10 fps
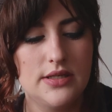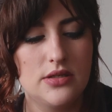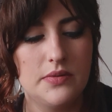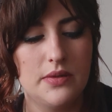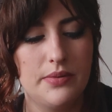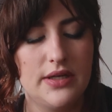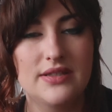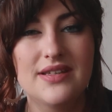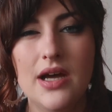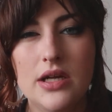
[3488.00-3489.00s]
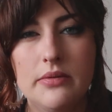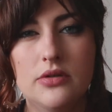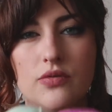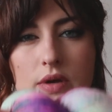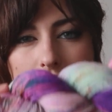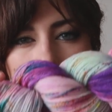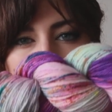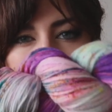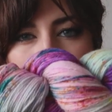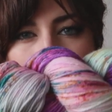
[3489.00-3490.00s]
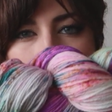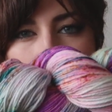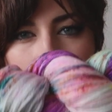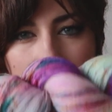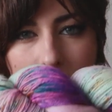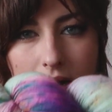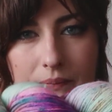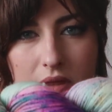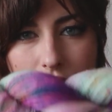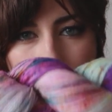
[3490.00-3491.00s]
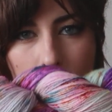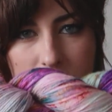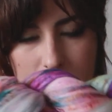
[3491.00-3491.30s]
needs to be a tiny bit of tweaking to get it even more.